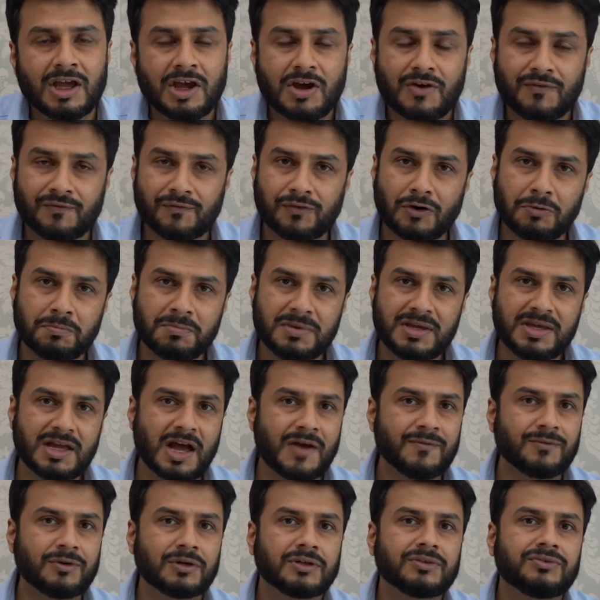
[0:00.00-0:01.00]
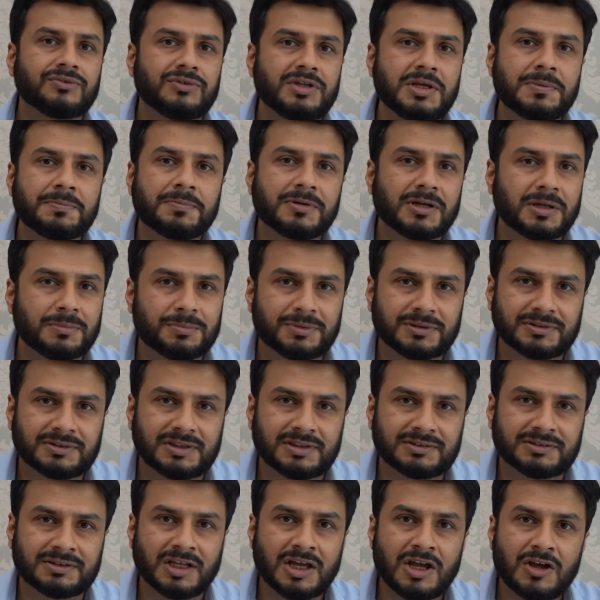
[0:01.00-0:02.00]
For me, I've got 3
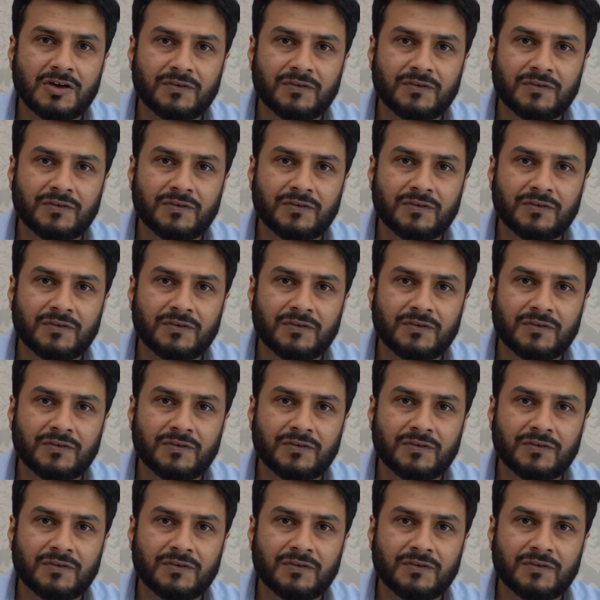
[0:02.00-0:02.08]
purposes.